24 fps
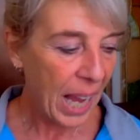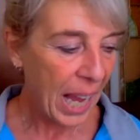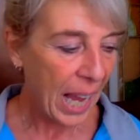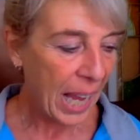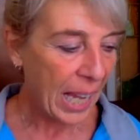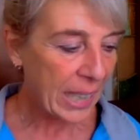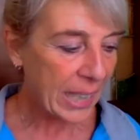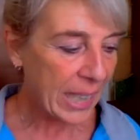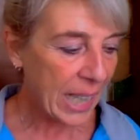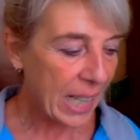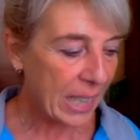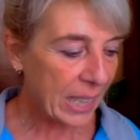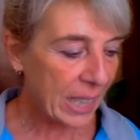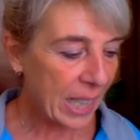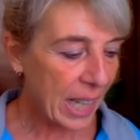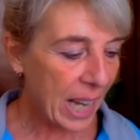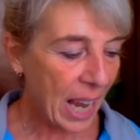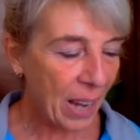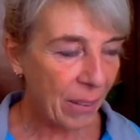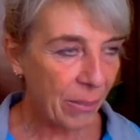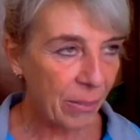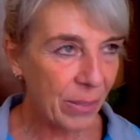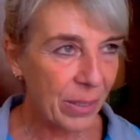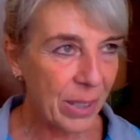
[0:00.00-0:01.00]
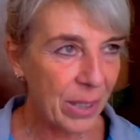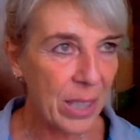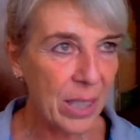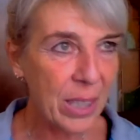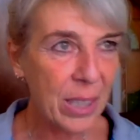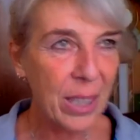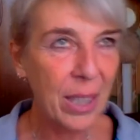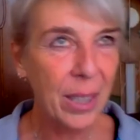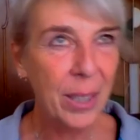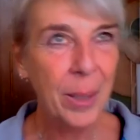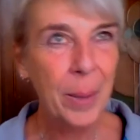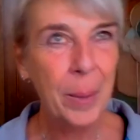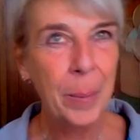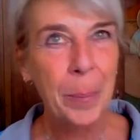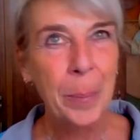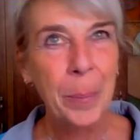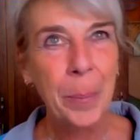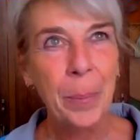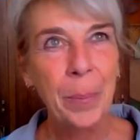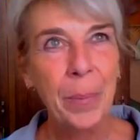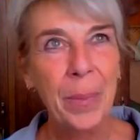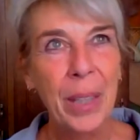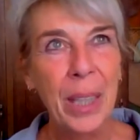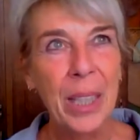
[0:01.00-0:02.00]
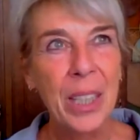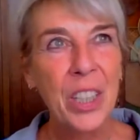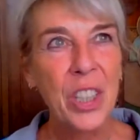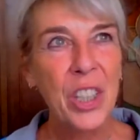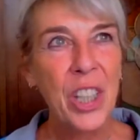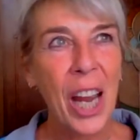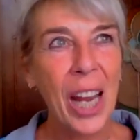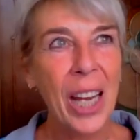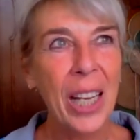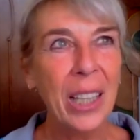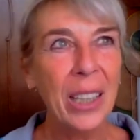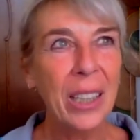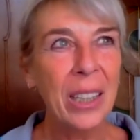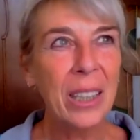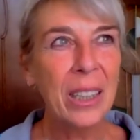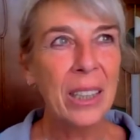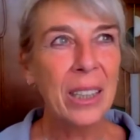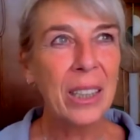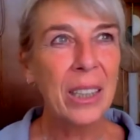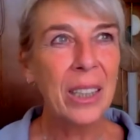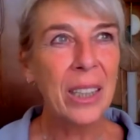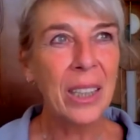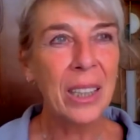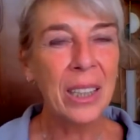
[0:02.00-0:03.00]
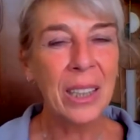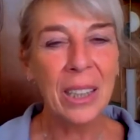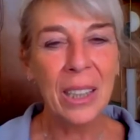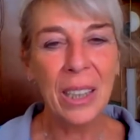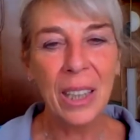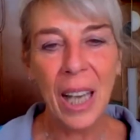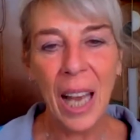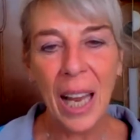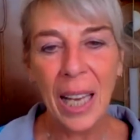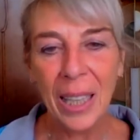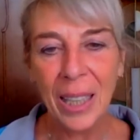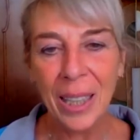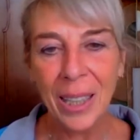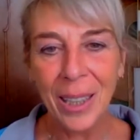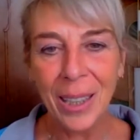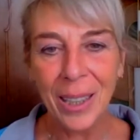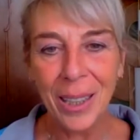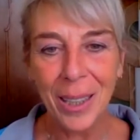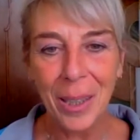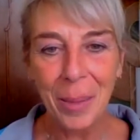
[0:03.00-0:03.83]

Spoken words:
and then they have this childish-like